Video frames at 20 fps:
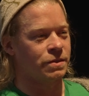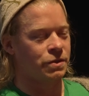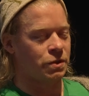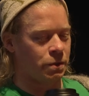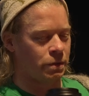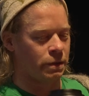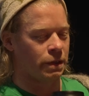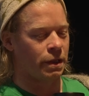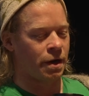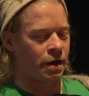
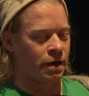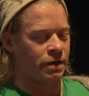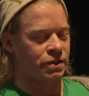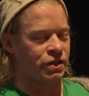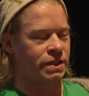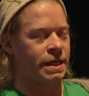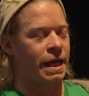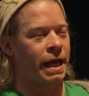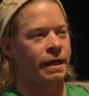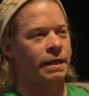two large
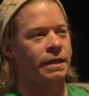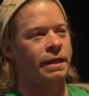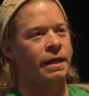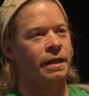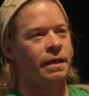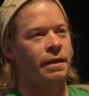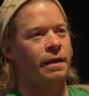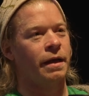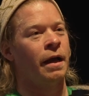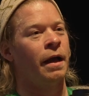
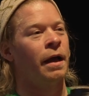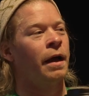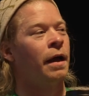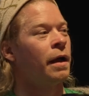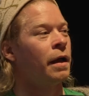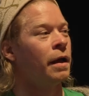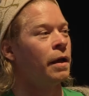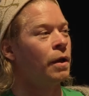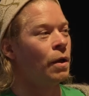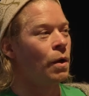Technic
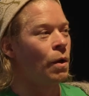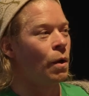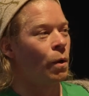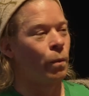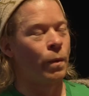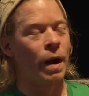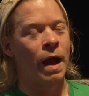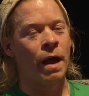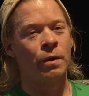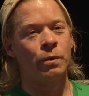
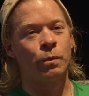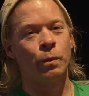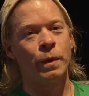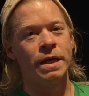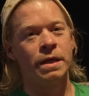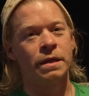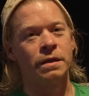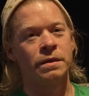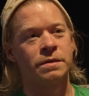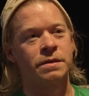round
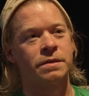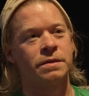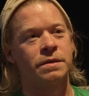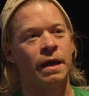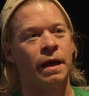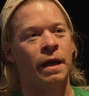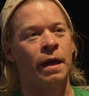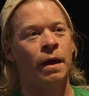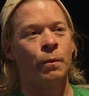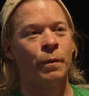wheels
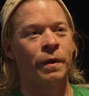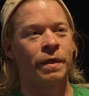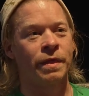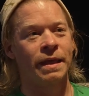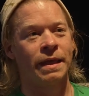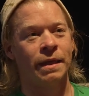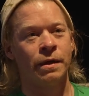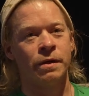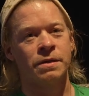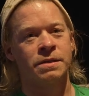with
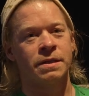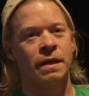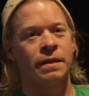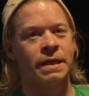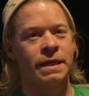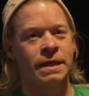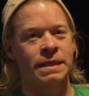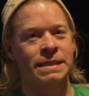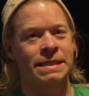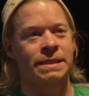gears on
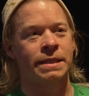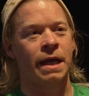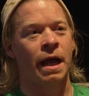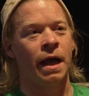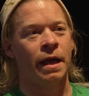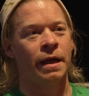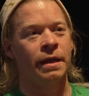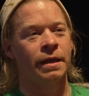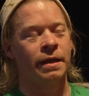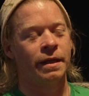the
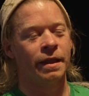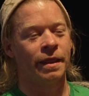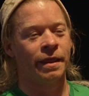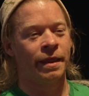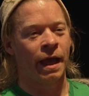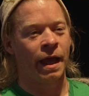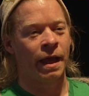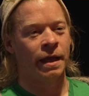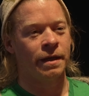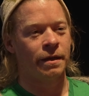inside
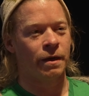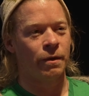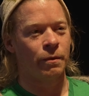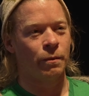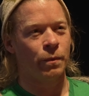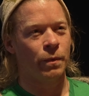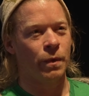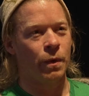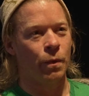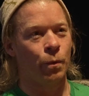that
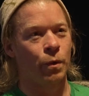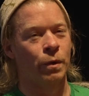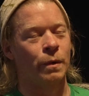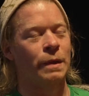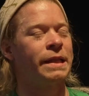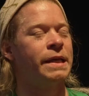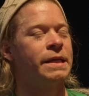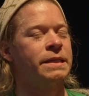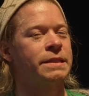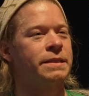were
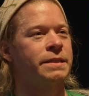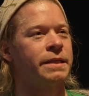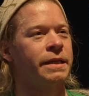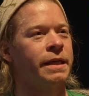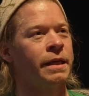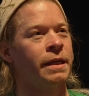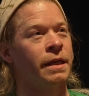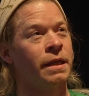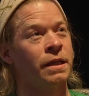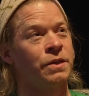released
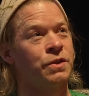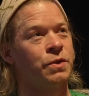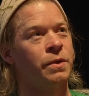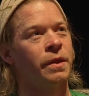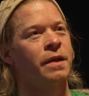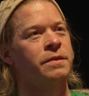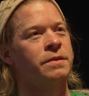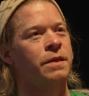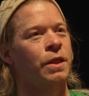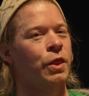in
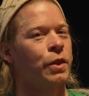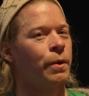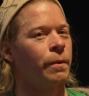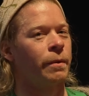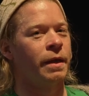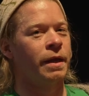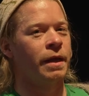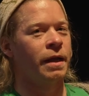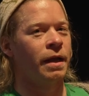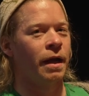
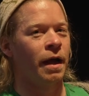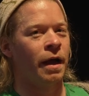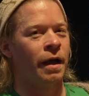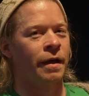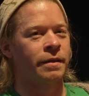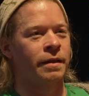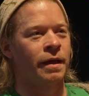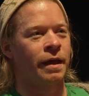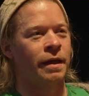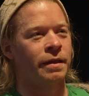2003
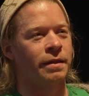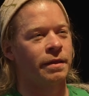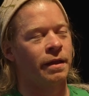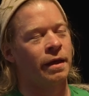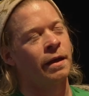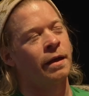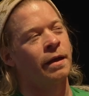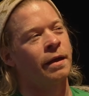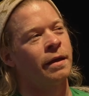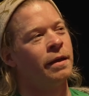on like
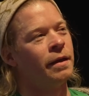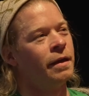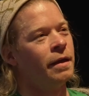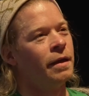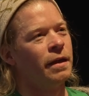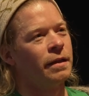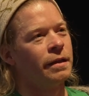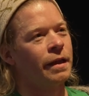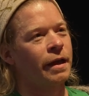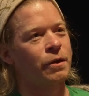the
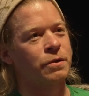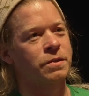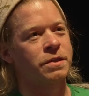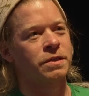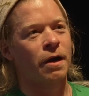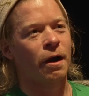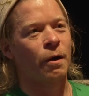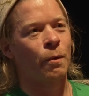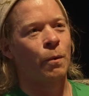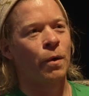Lego
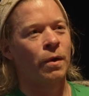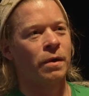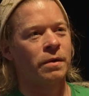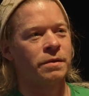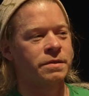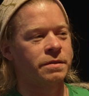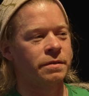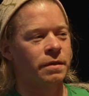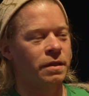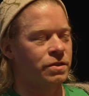Star
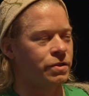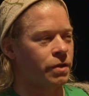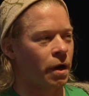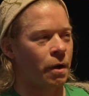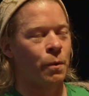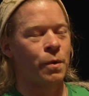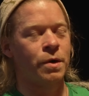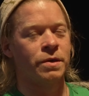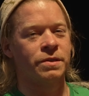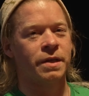Wars
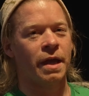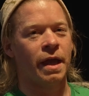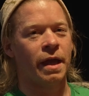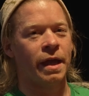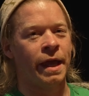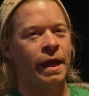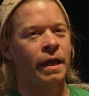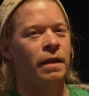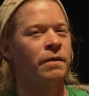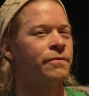
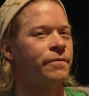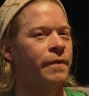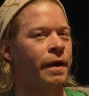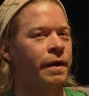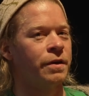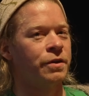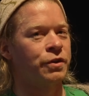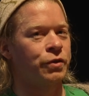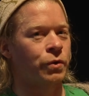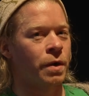
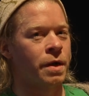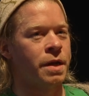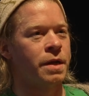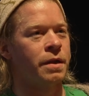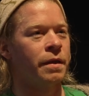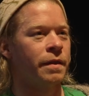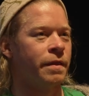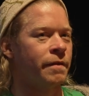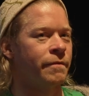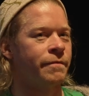Hailfire
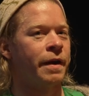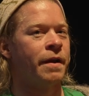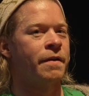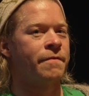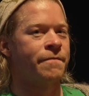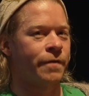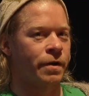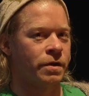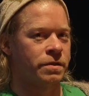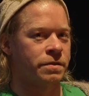droid, the very
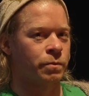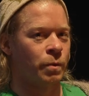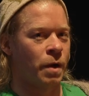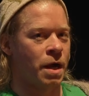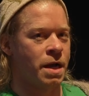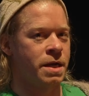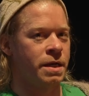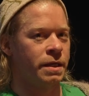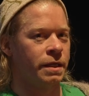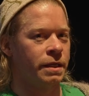first
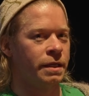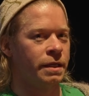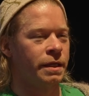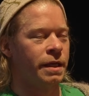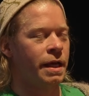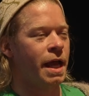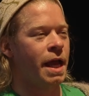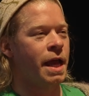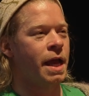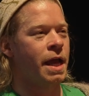one.
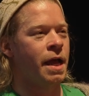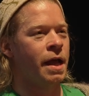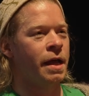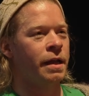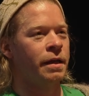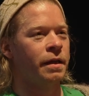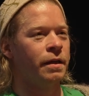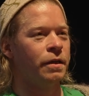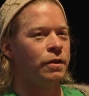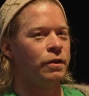
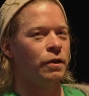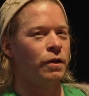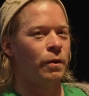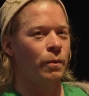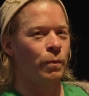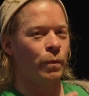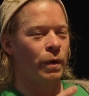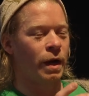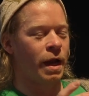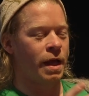And
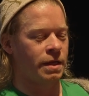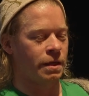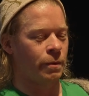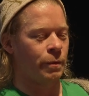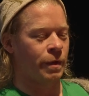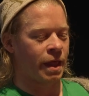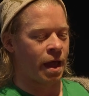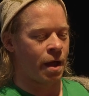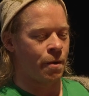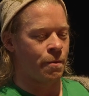what I did
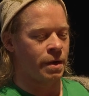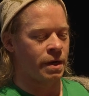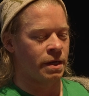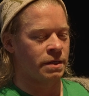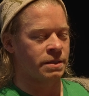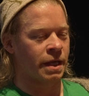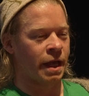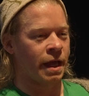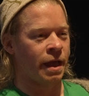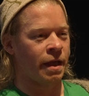with that one
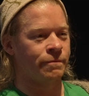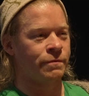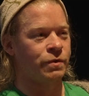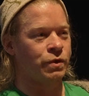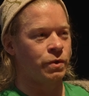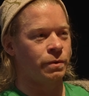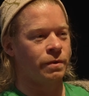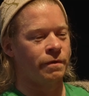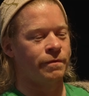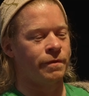is I have
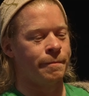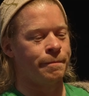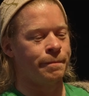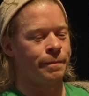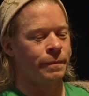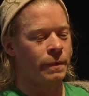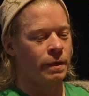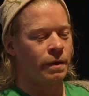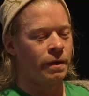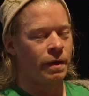two of them,
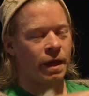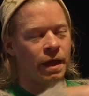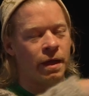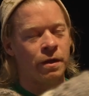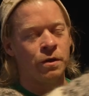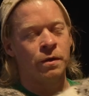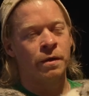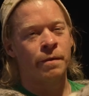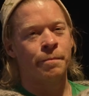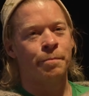and
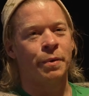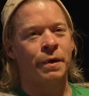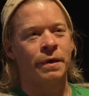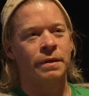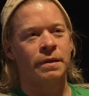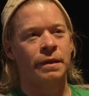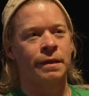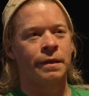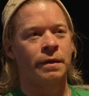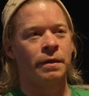you can put
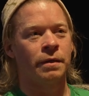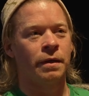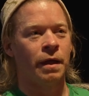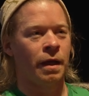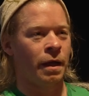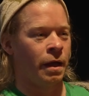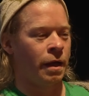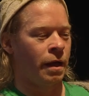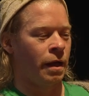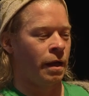the little
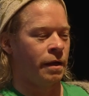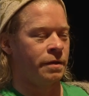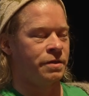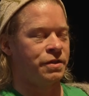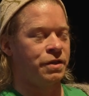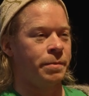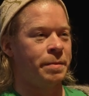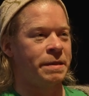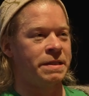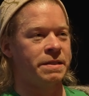
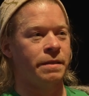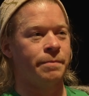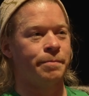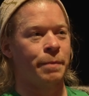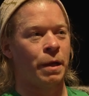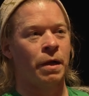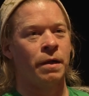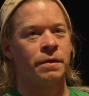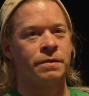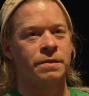GVC
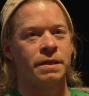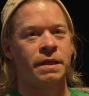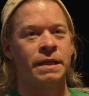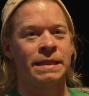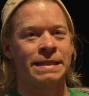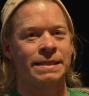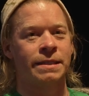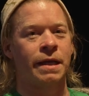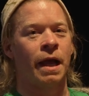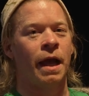balls
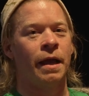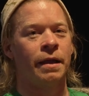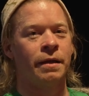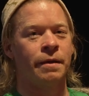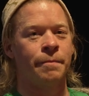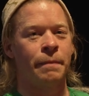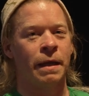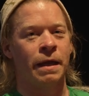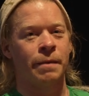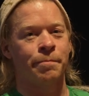inside
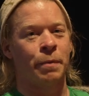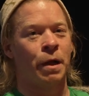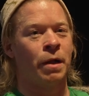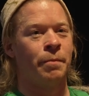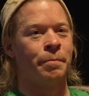and make ball